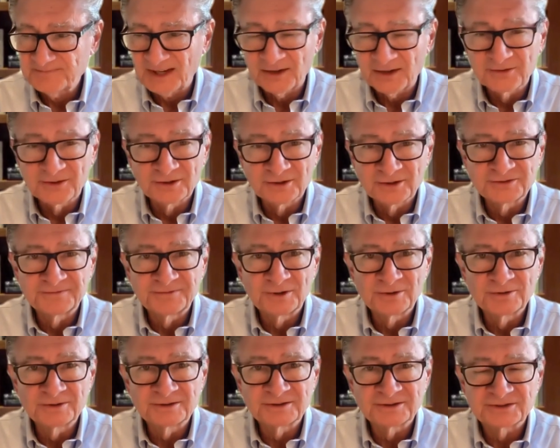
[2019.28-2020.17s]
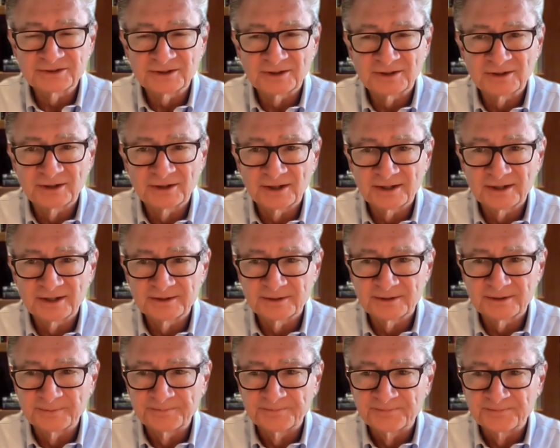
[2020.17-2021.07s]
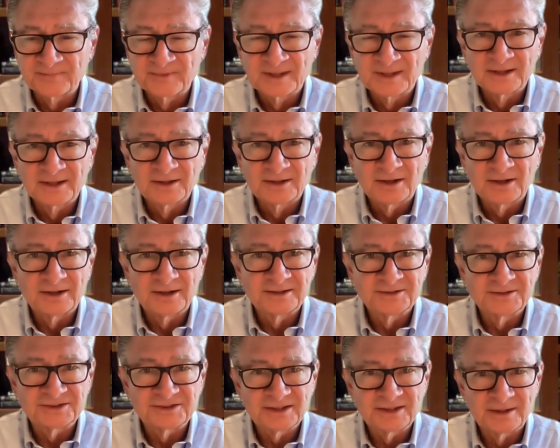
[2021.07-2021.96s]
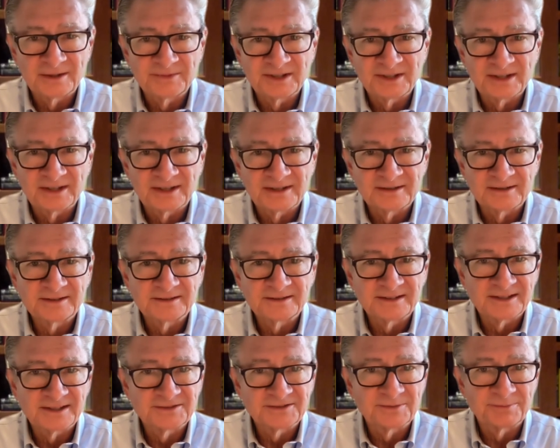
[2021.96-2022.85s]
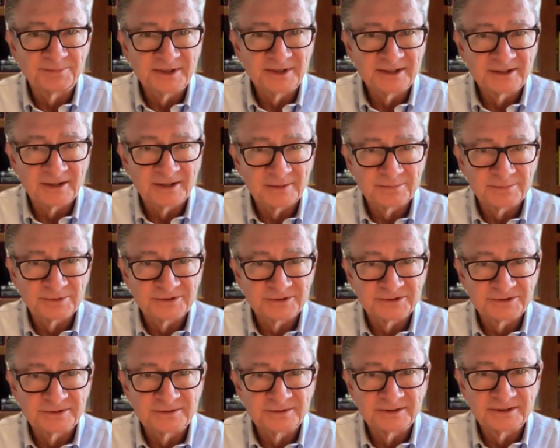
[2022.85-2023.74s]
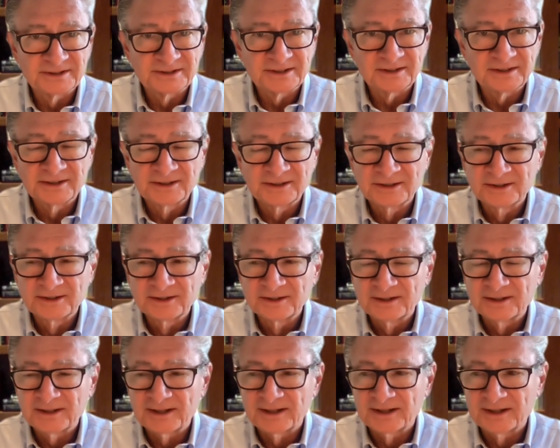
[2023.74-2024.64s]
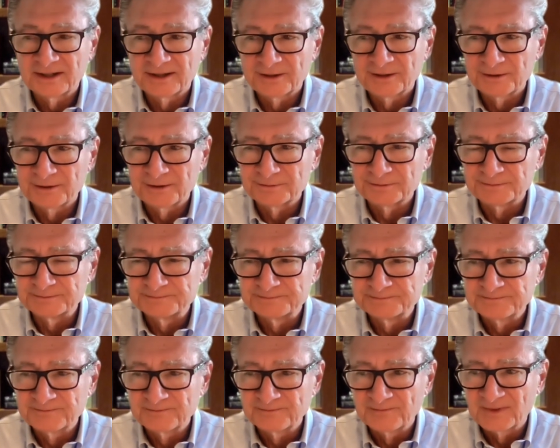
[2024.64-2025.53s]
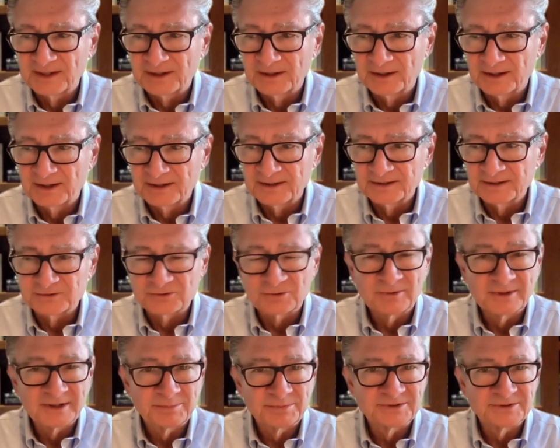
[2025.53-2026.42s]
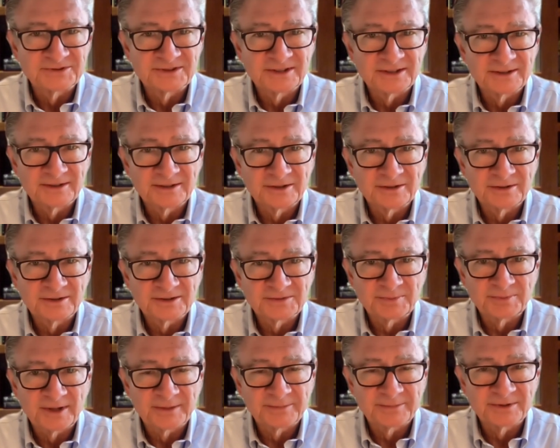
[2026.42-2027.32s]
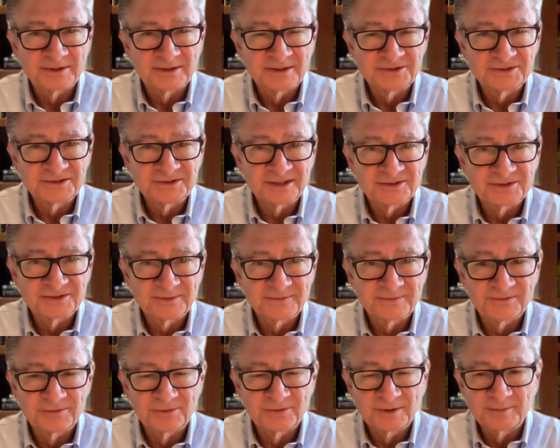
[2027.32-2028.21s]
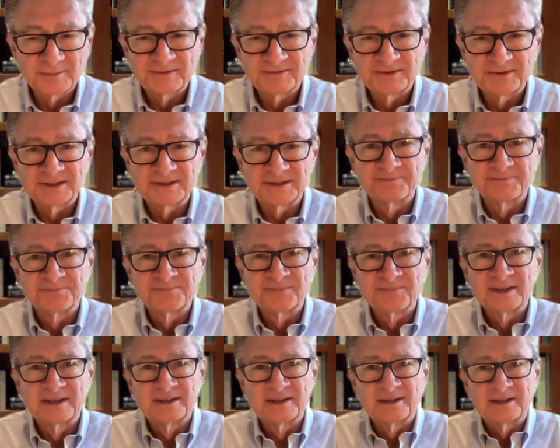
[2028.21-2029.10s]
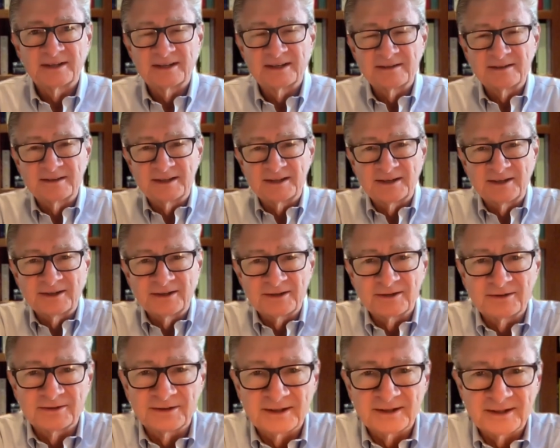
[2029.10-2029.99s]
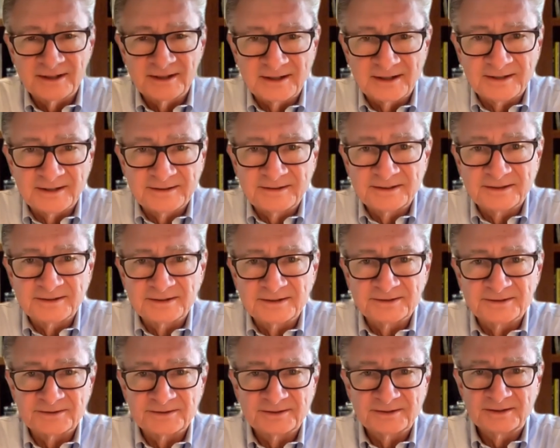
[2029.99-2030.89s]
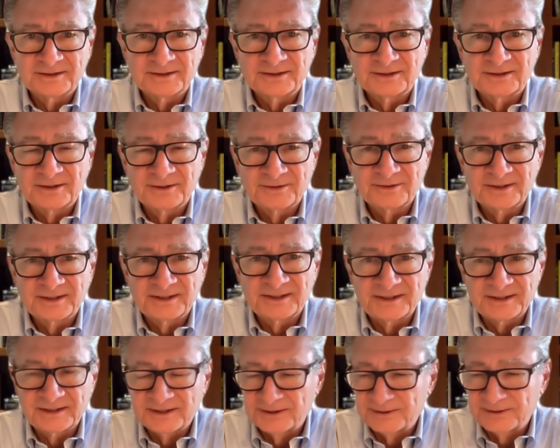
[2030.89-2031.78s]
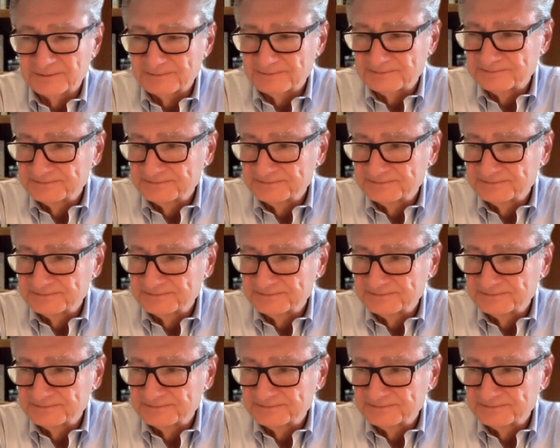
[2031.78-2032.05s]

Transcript: there's focus on on insomnia. I think that's a big opportunity. Uh, I think 20% of the U.S. population has some form of it, and there, uh, I think that you know the, uh,